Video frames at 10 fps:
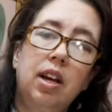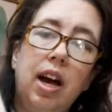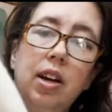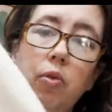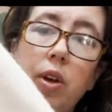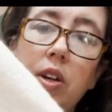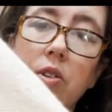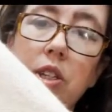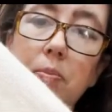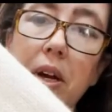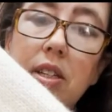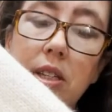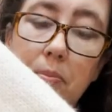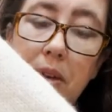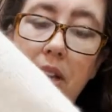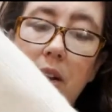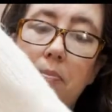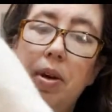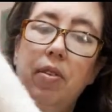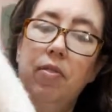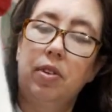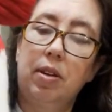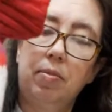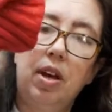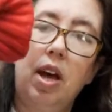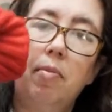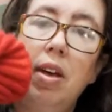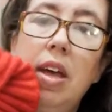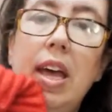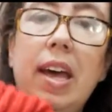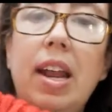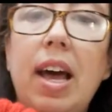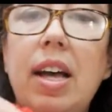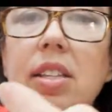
kind of wrinkled just because it's been in a bin for some time. And it has a